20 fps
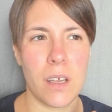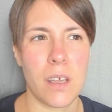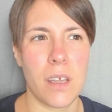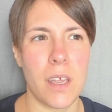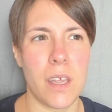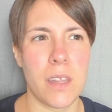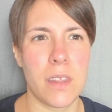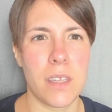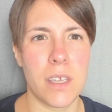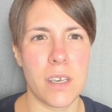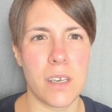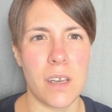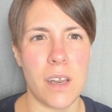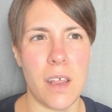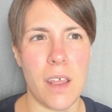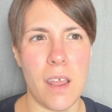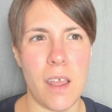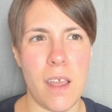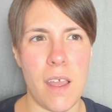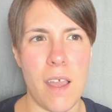And then
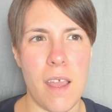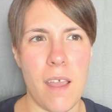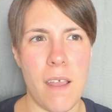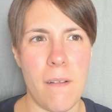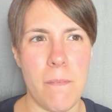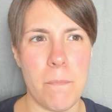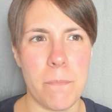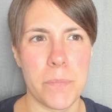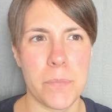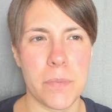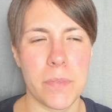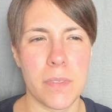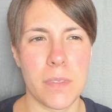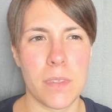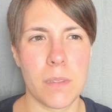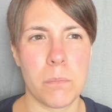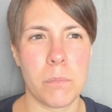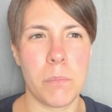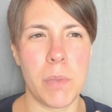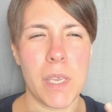
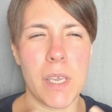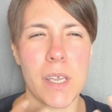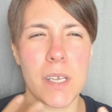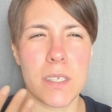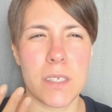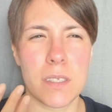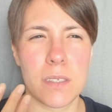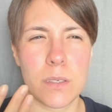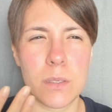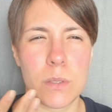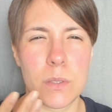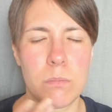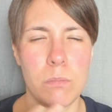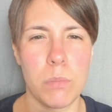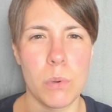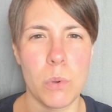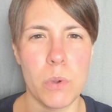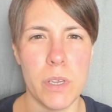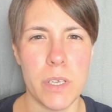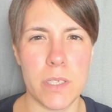because those
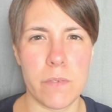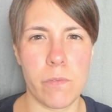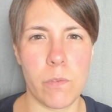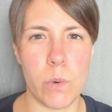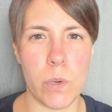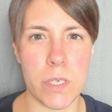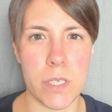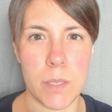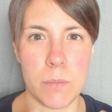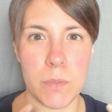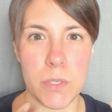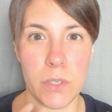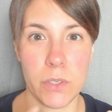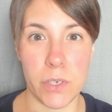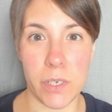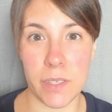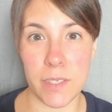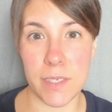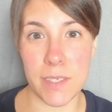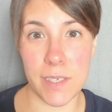boys forced him to
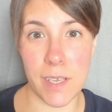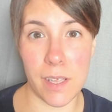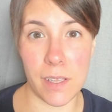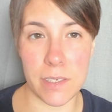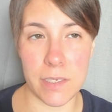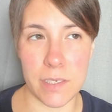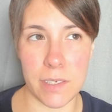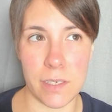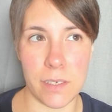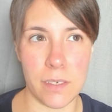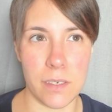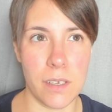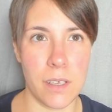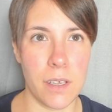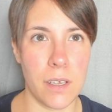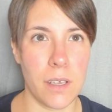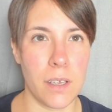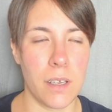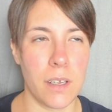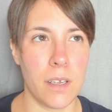look at the skeleton,
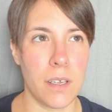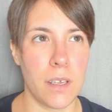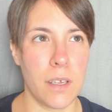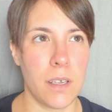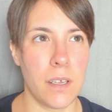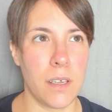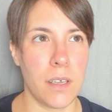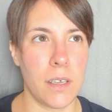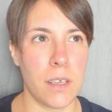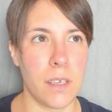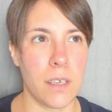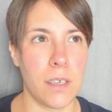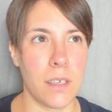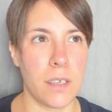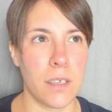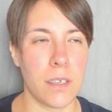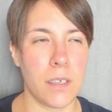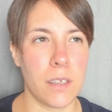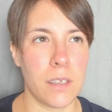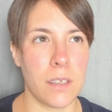
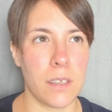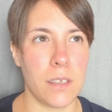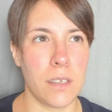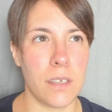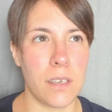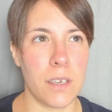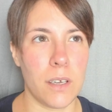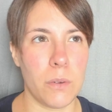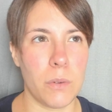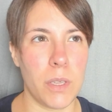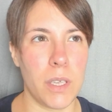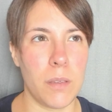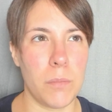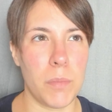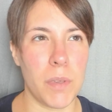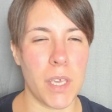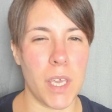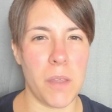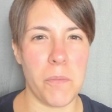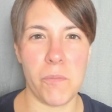you know, he
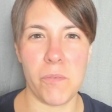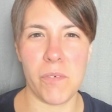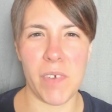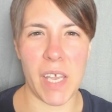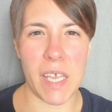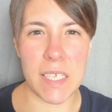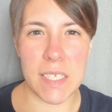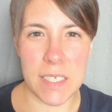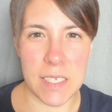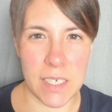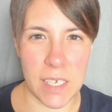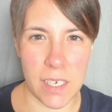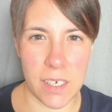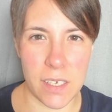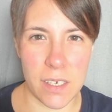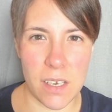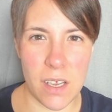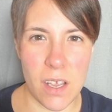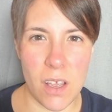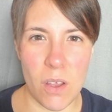became
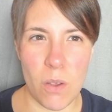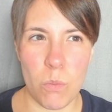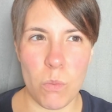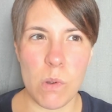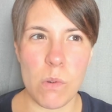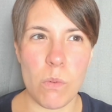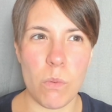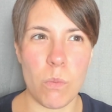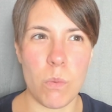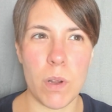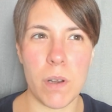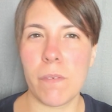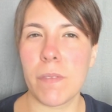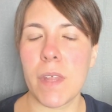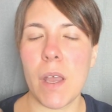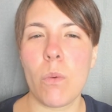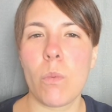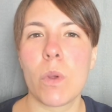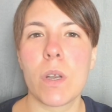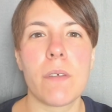fascinated. Well, what if
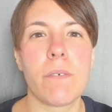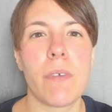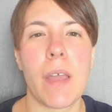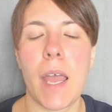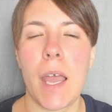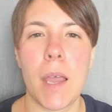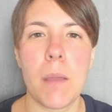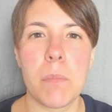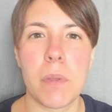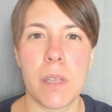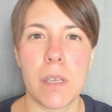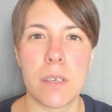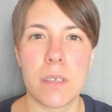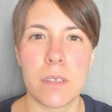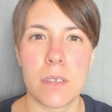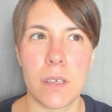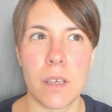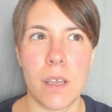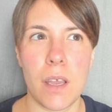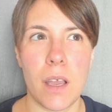that wouldn't have happened?
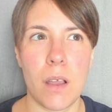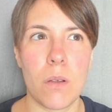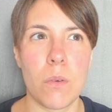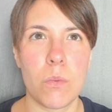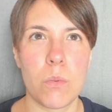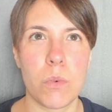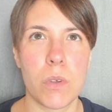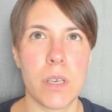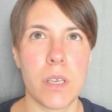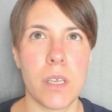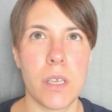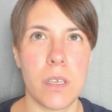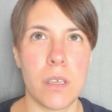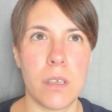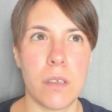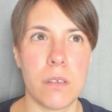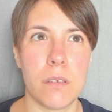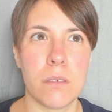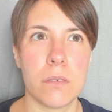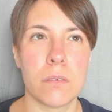How would
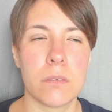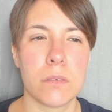he...